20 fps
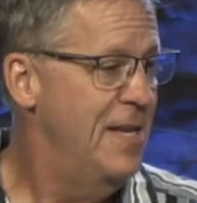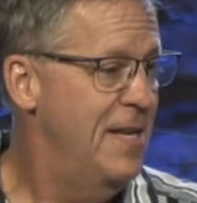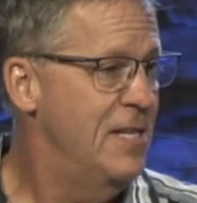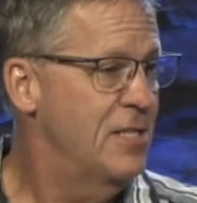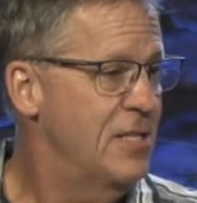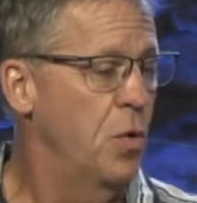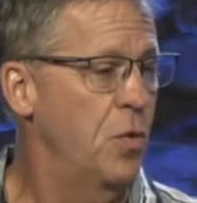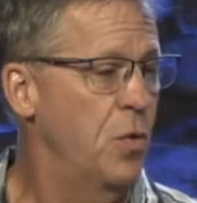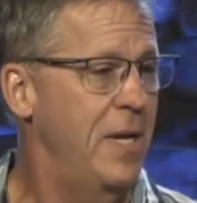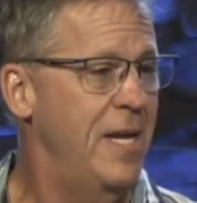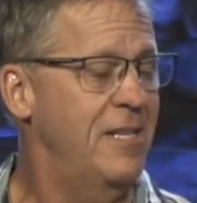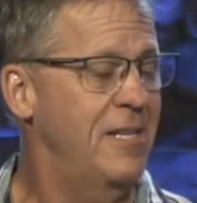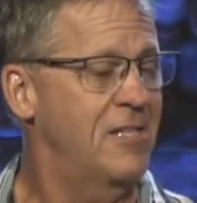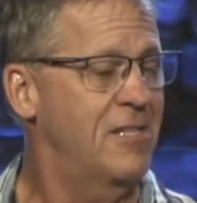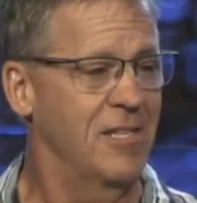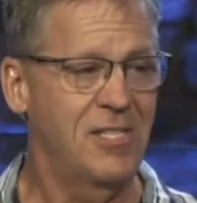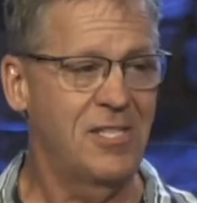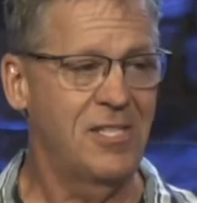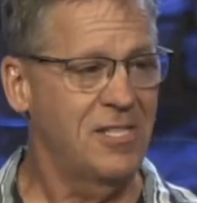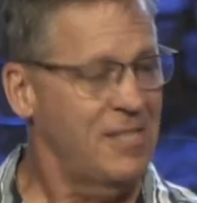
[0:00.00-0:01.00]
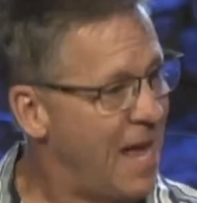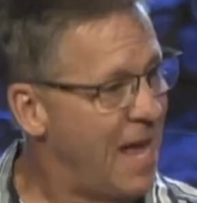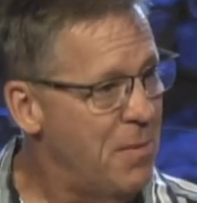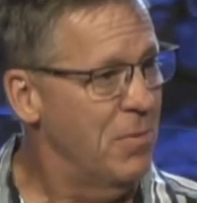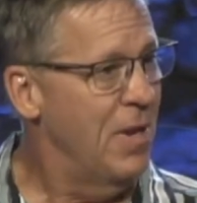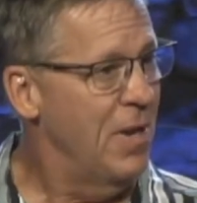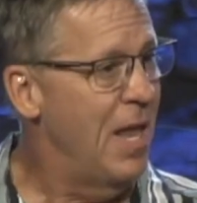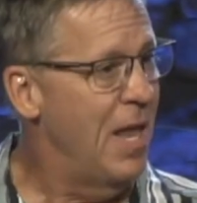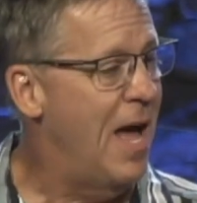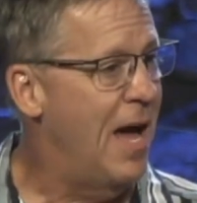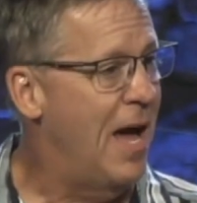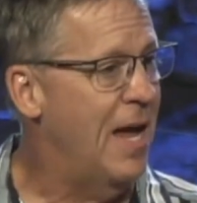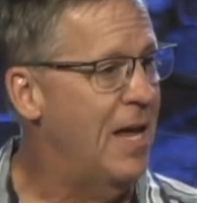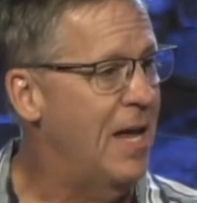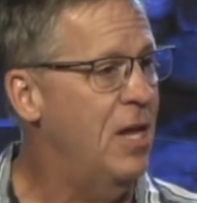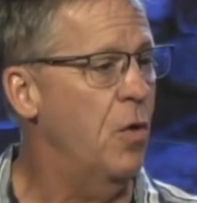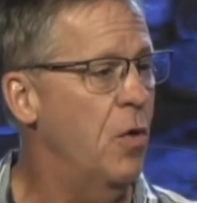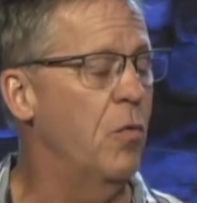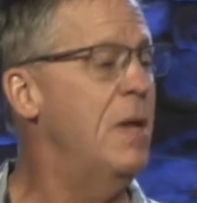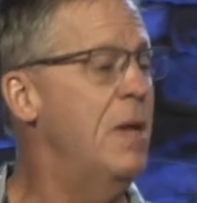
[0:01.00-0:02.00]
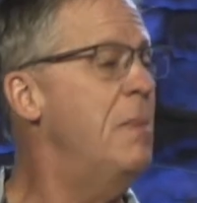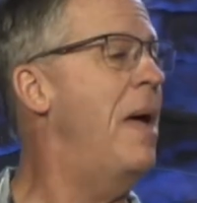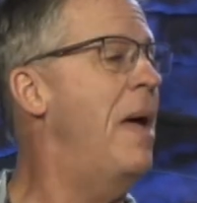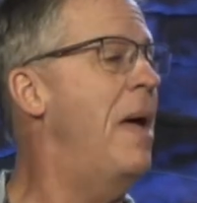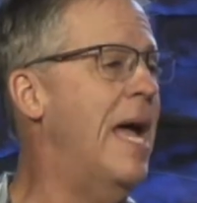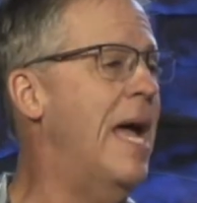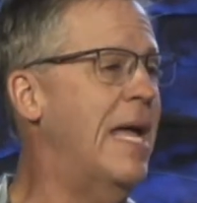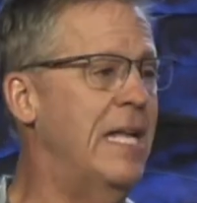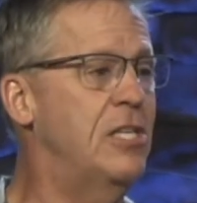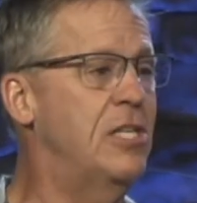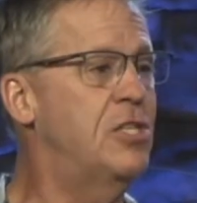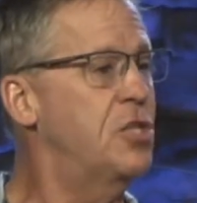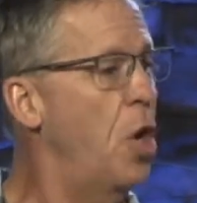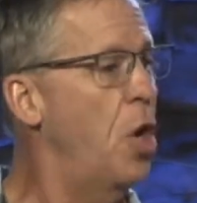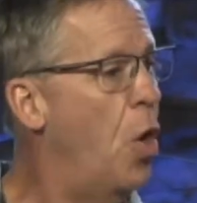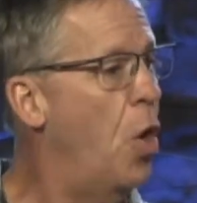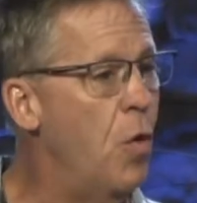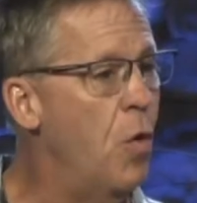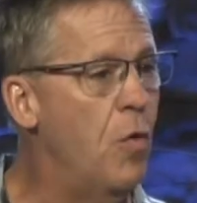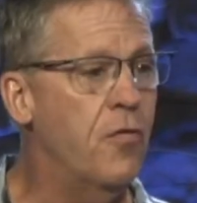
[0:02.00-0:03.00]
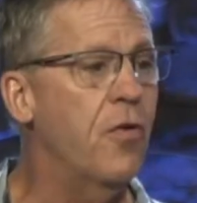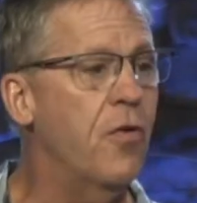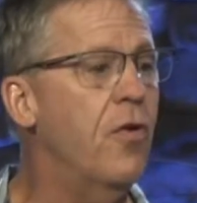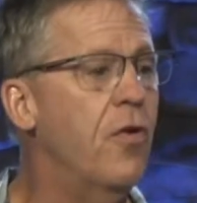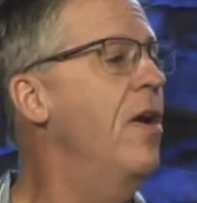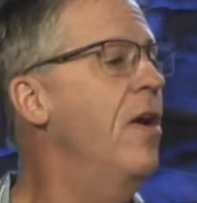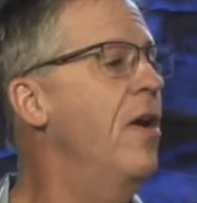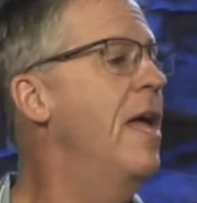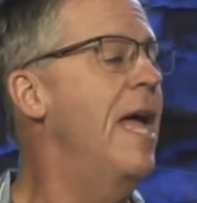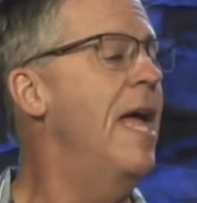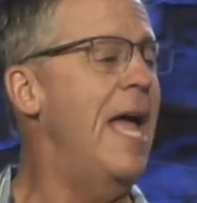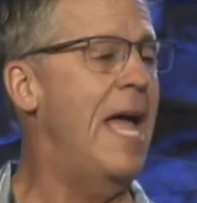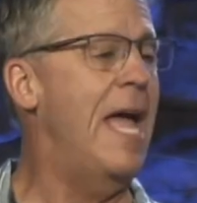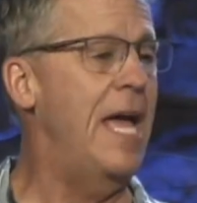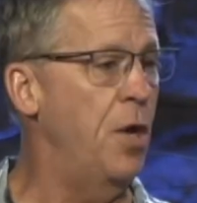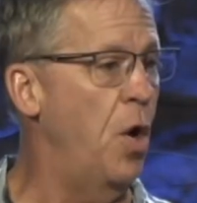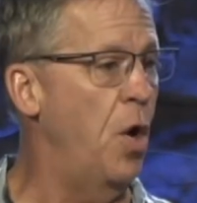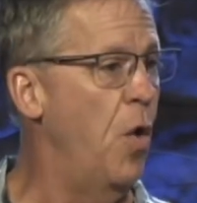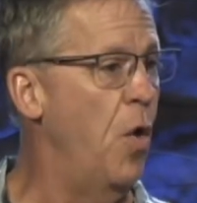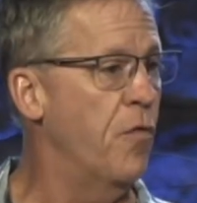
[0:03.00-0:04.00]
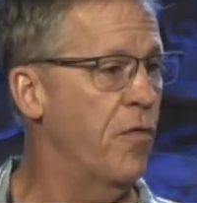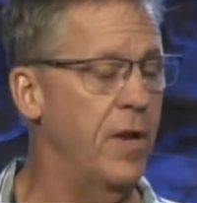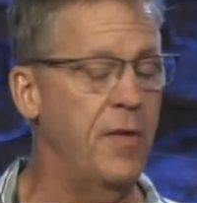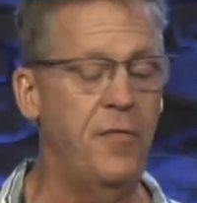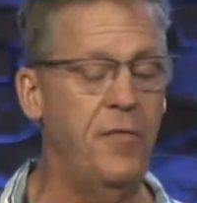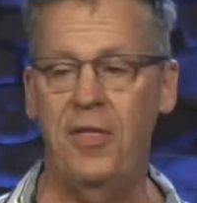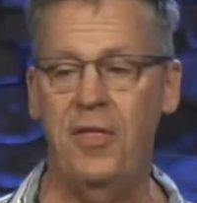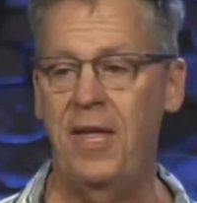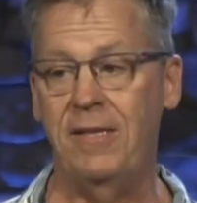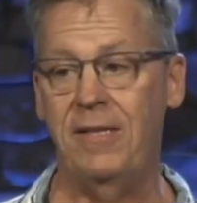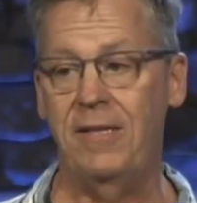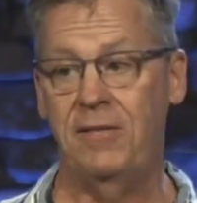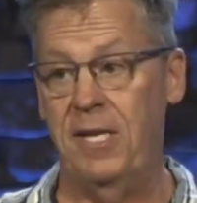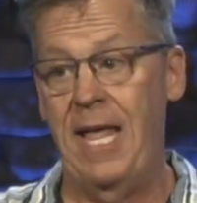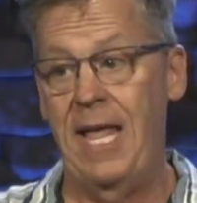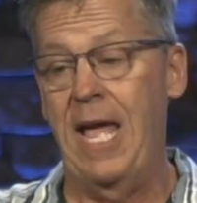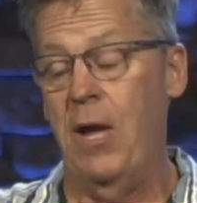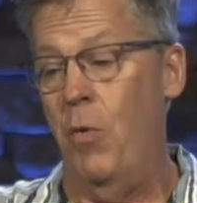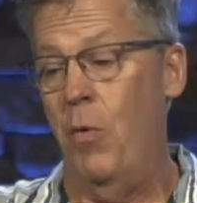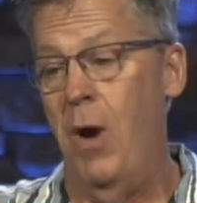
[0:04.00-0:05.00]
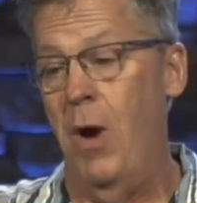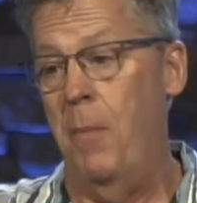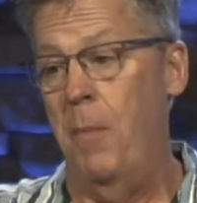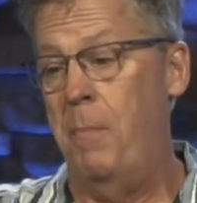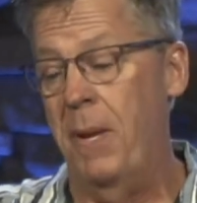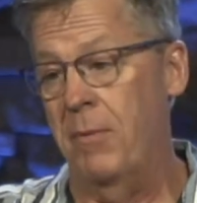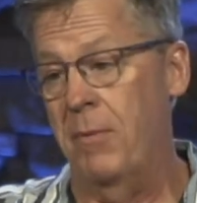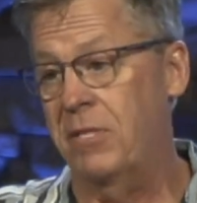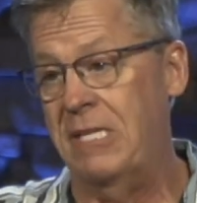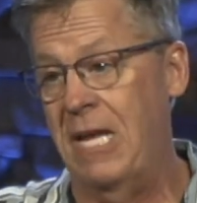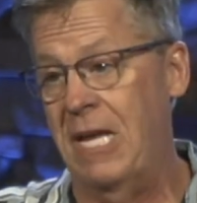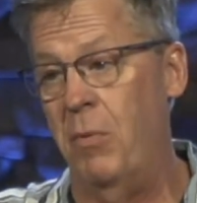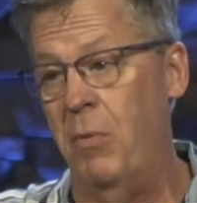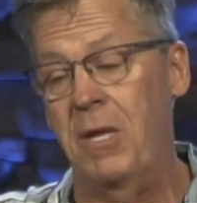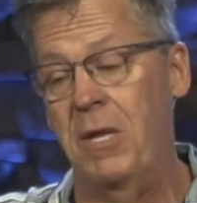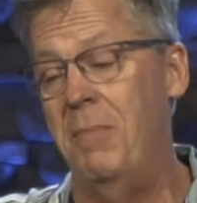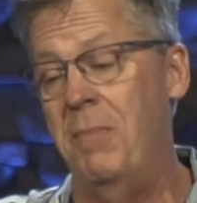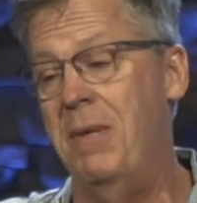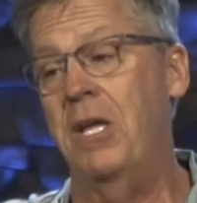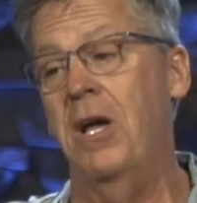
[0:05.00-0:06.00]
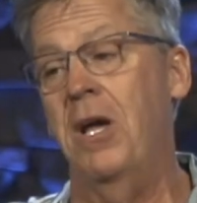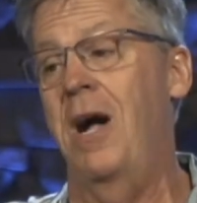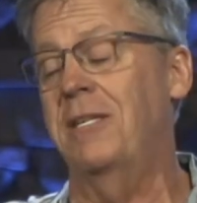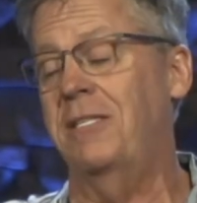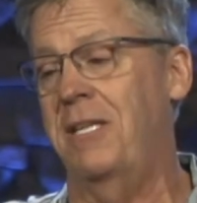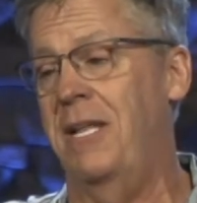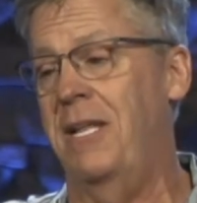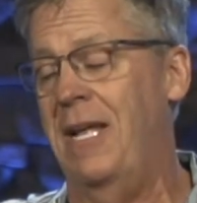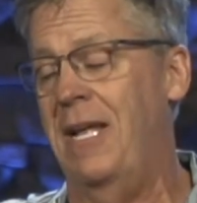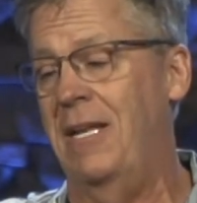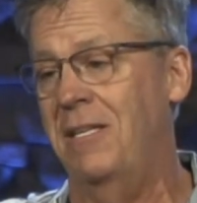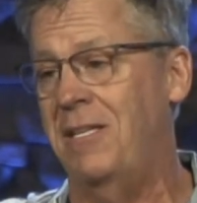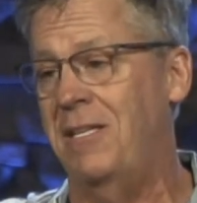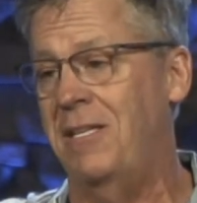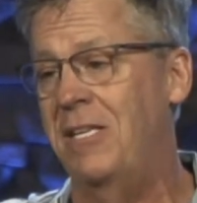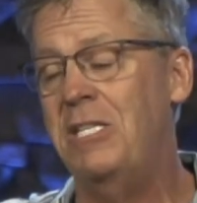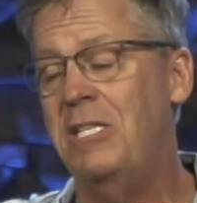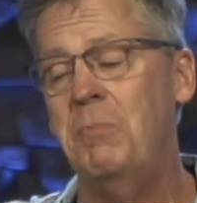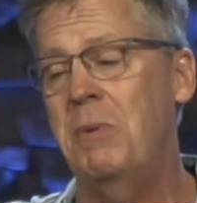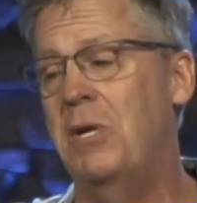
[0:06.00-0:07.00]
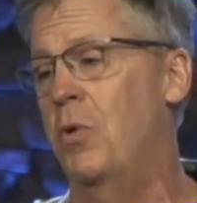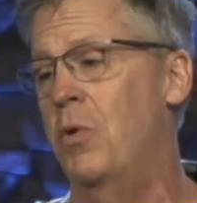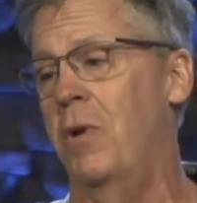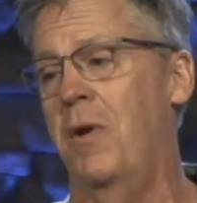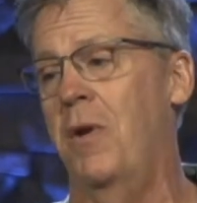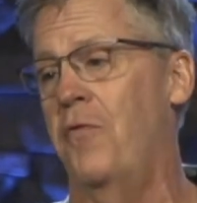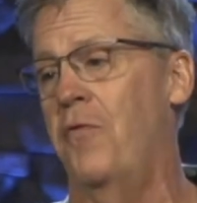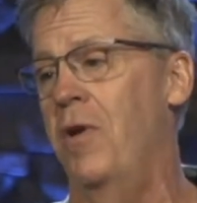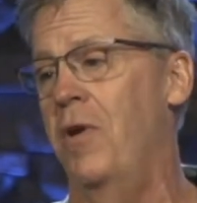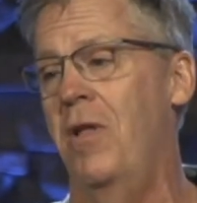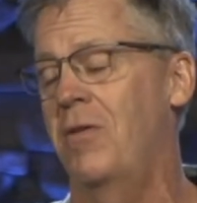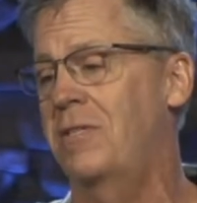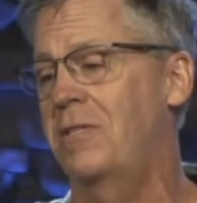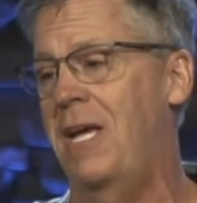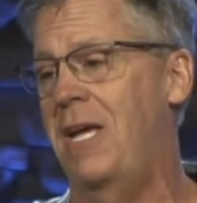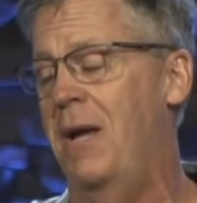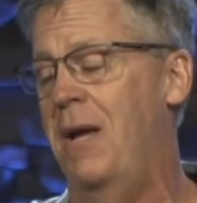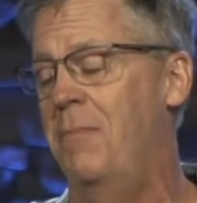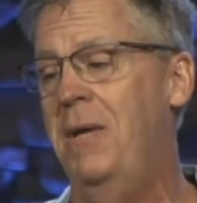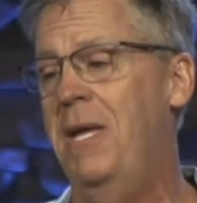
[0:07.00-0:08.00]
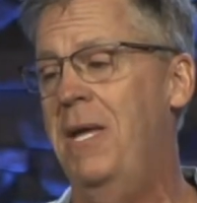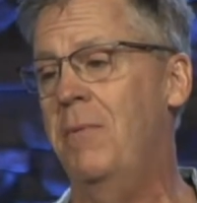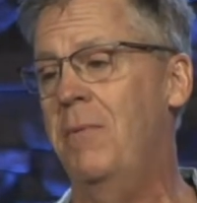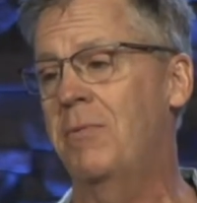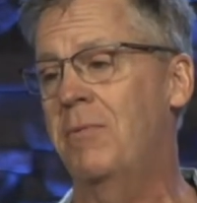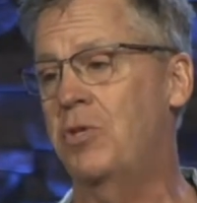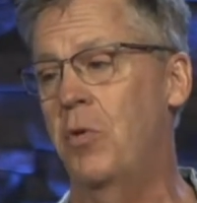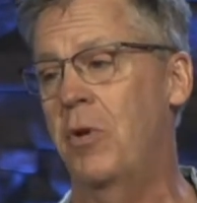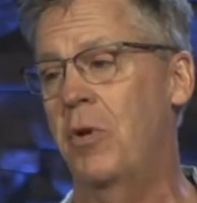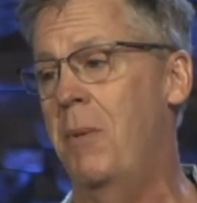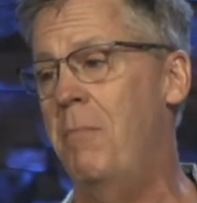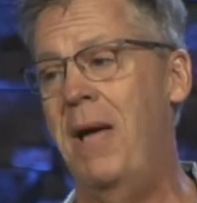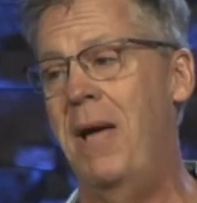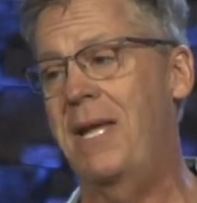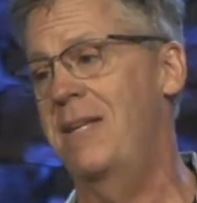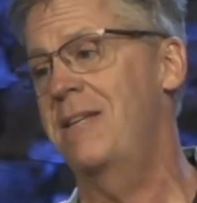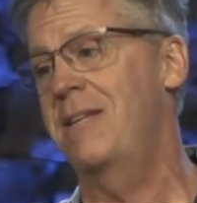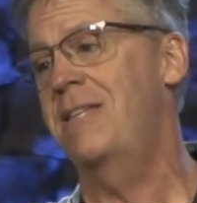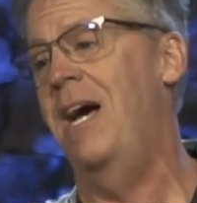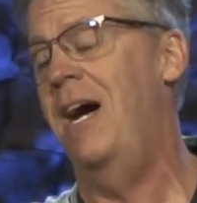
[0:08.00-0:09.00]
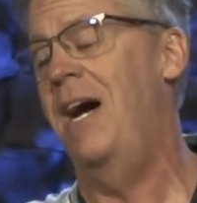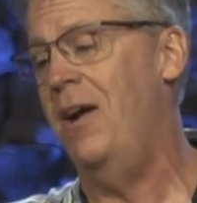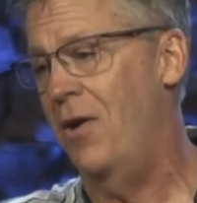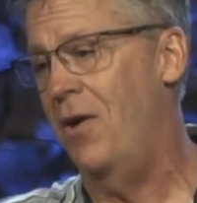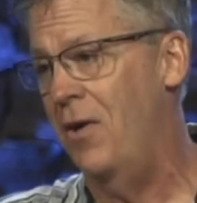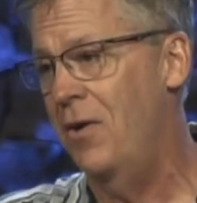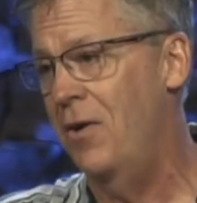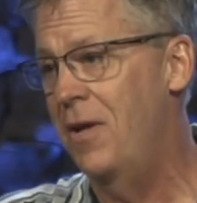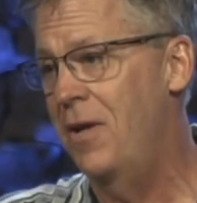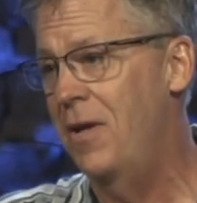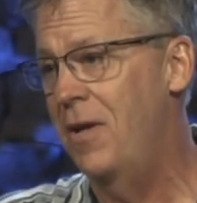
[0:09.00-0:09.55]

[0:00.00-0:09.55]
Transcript: So it's the same lie repackaged over and over. And if you think today, wow, people are saying we can be gods today, listen, this has been going on for a long time. It was going on back in Tyre.